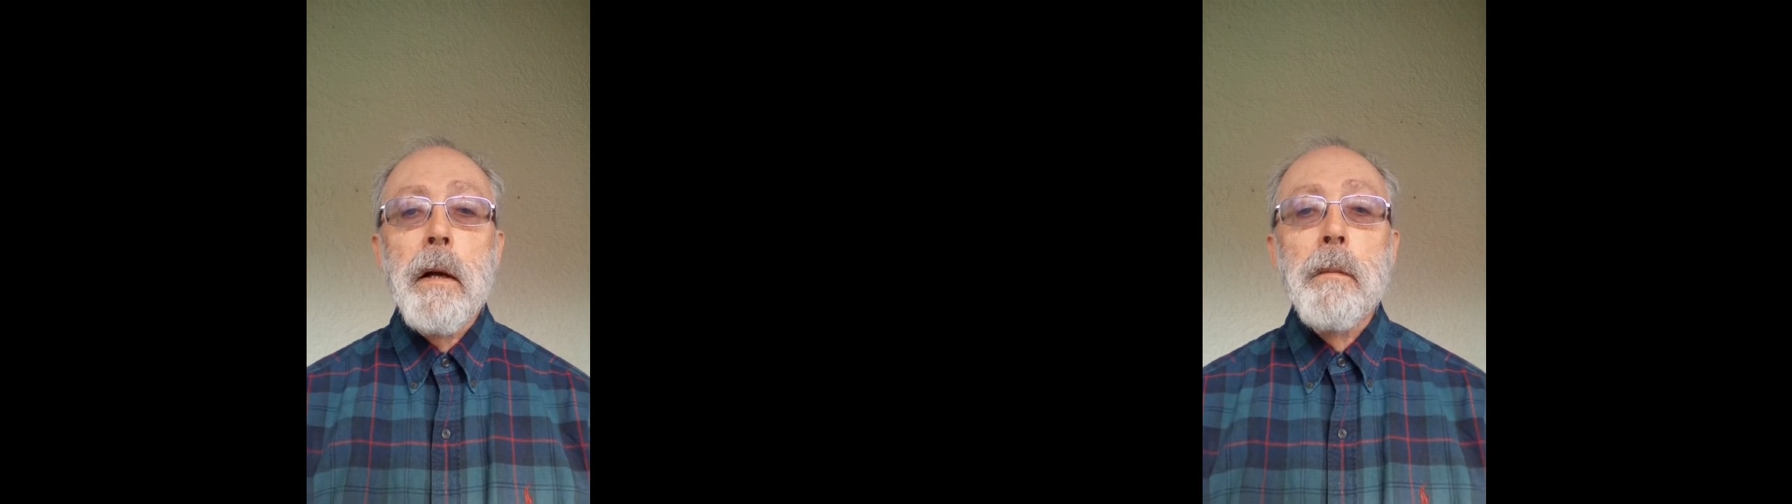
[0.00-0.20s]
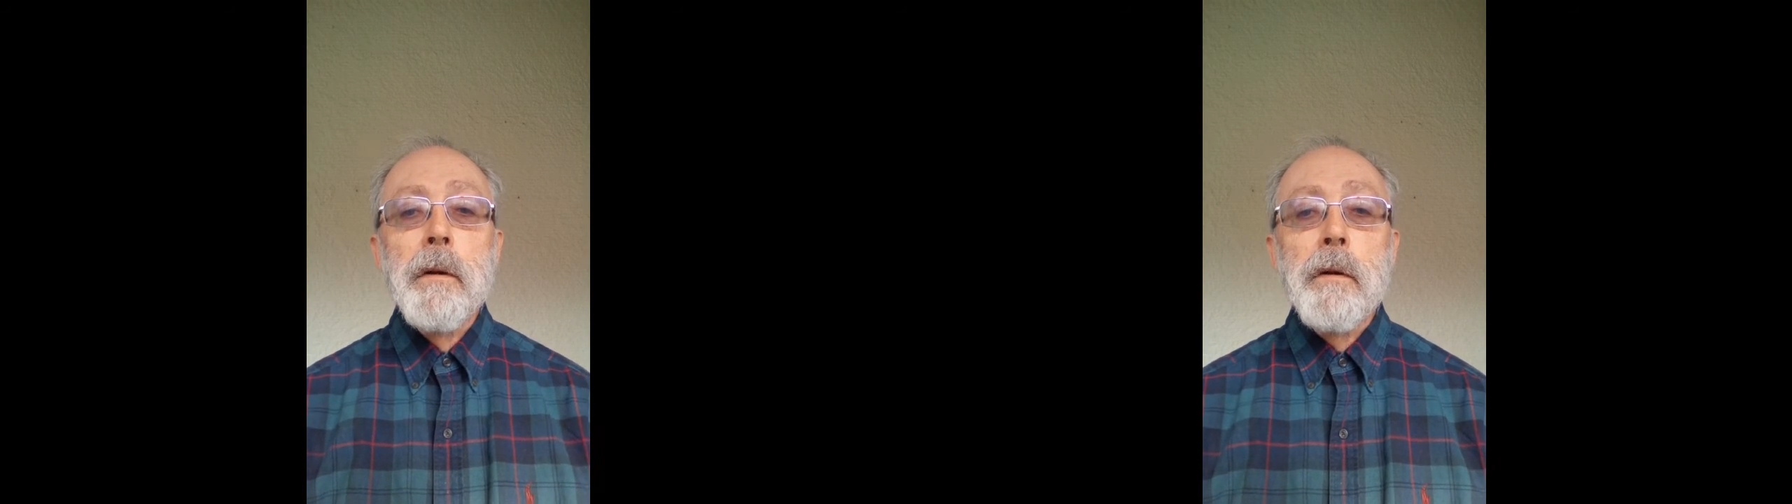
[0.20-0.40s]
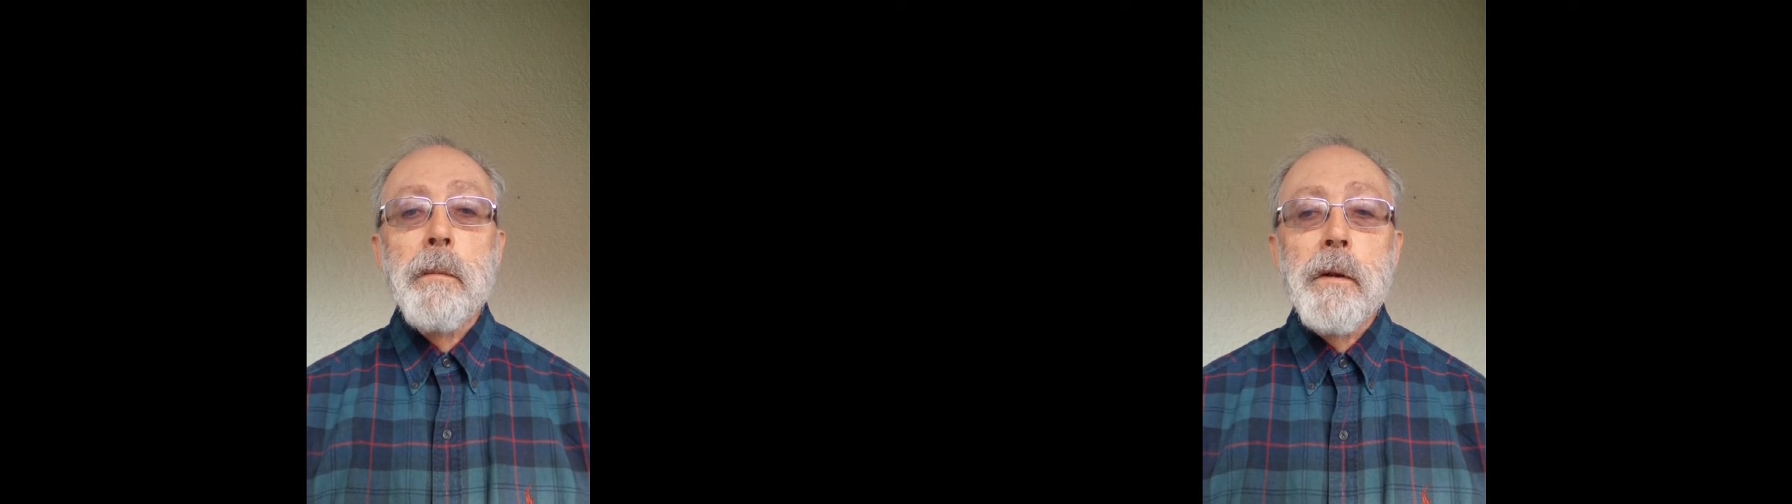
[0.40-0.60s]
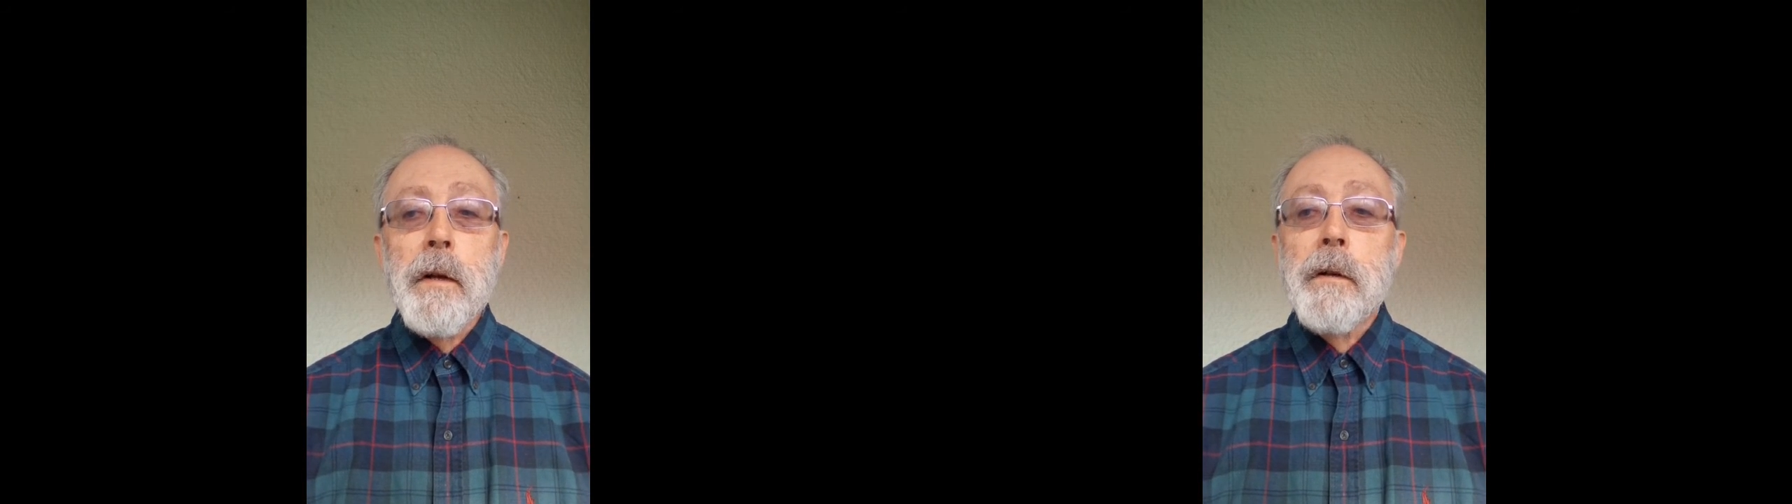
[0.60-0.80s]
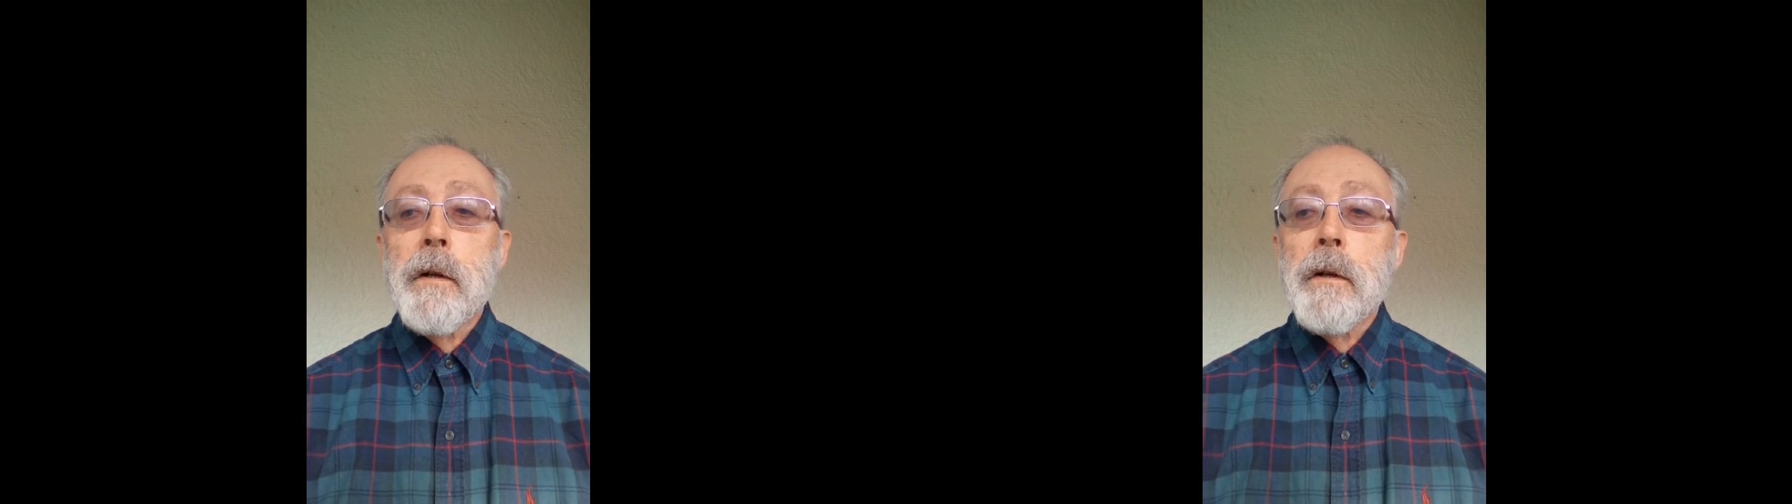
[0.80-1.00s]
able to
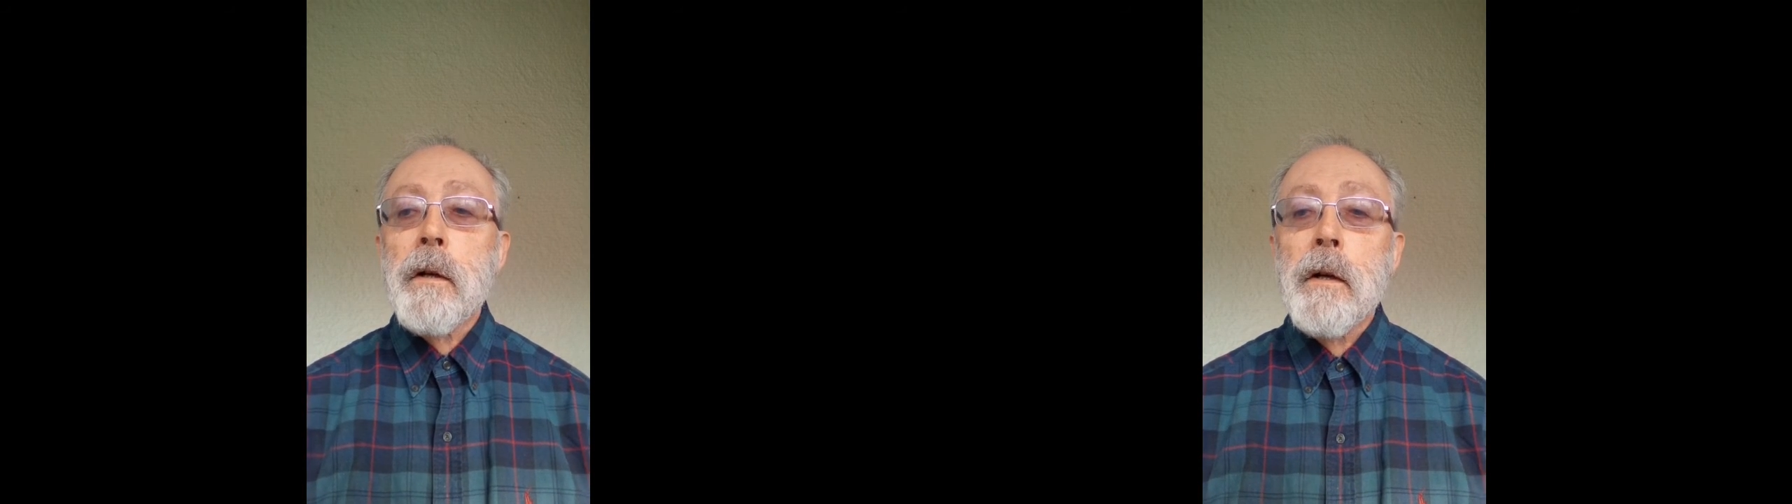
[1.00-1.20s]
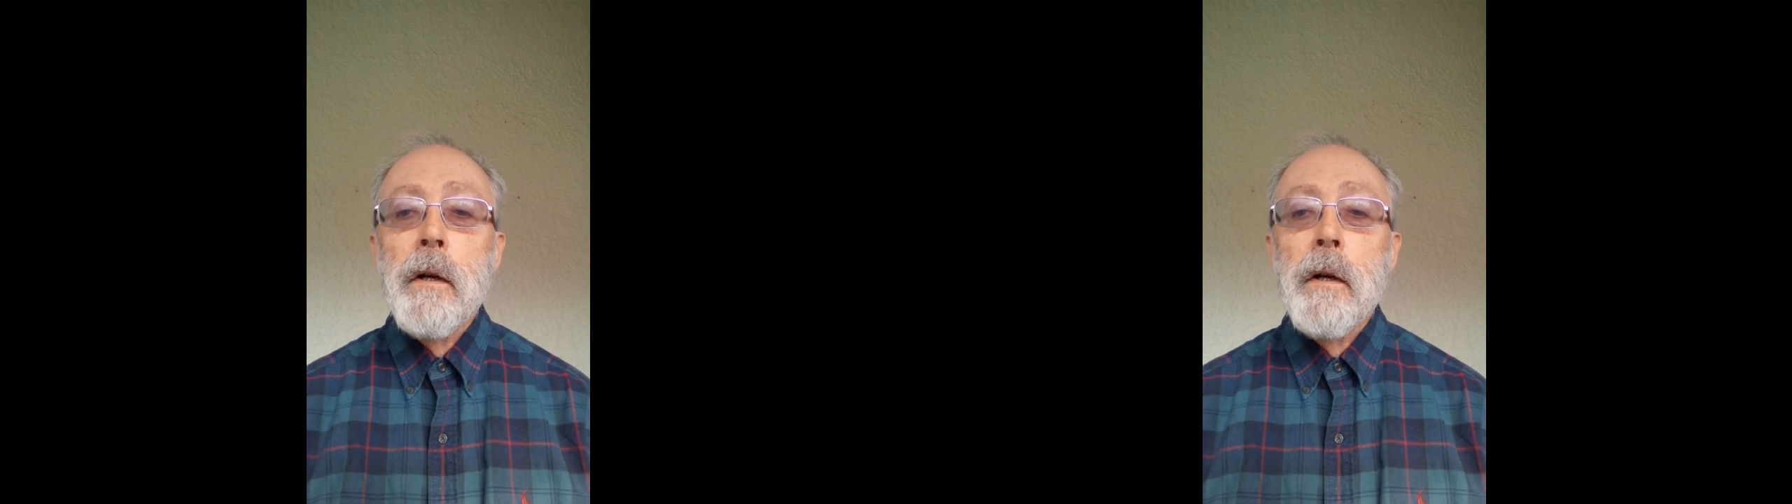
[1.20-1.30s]
present it.